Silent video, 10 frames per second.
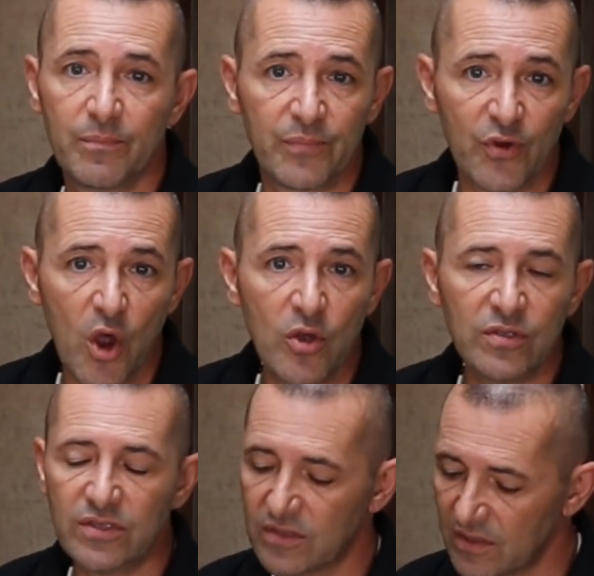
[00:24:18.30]

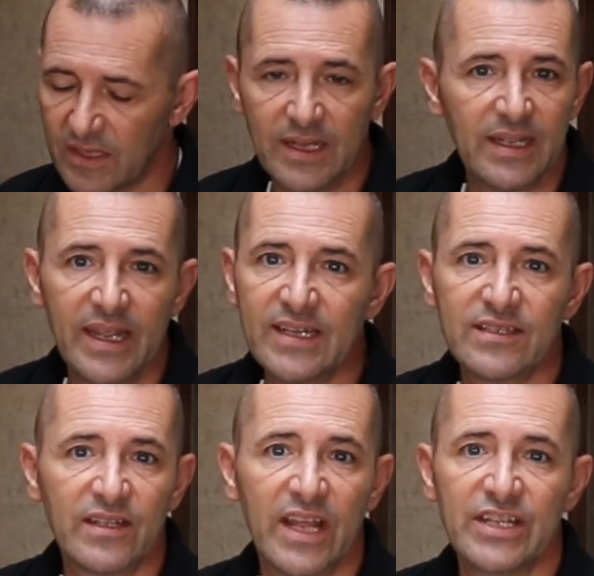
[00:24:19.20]
pros,
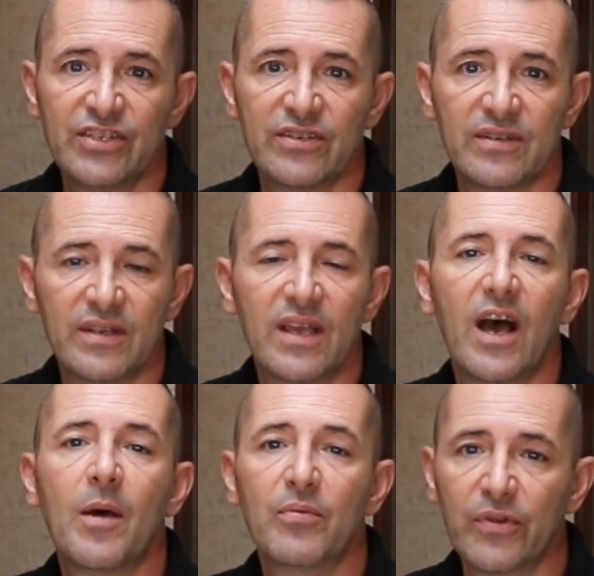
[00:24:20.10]
installation
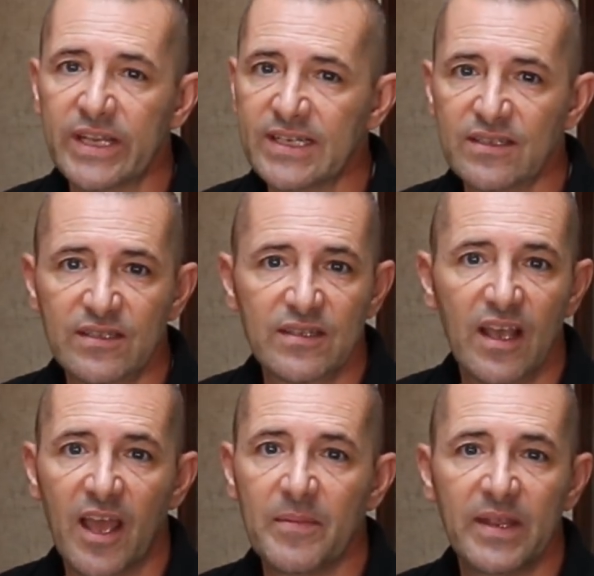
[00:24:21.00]
a breeze.
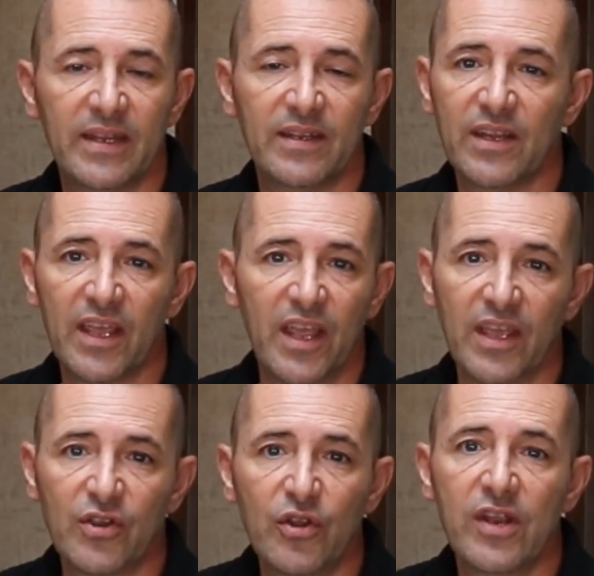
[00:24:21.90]
I mean, it,
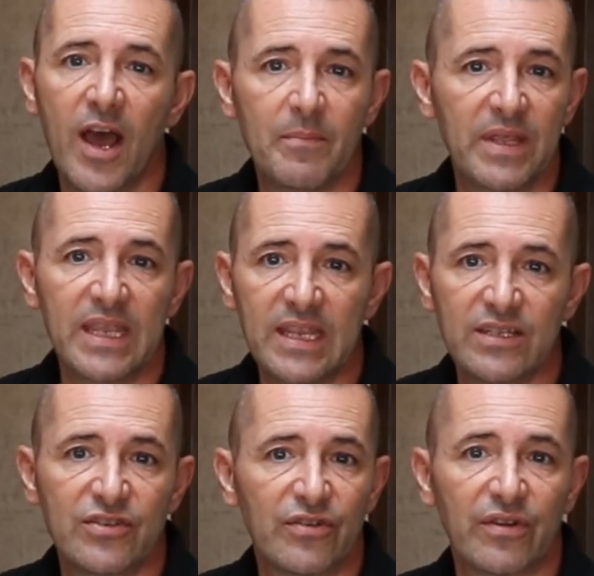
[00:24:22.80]
it could not be
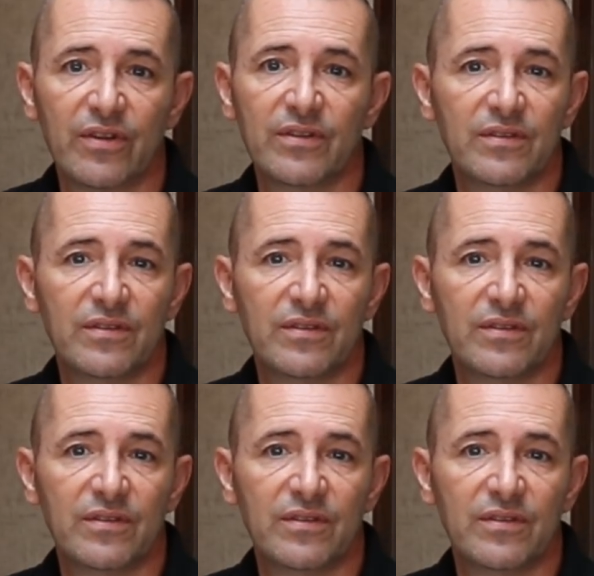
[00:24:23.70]
easier.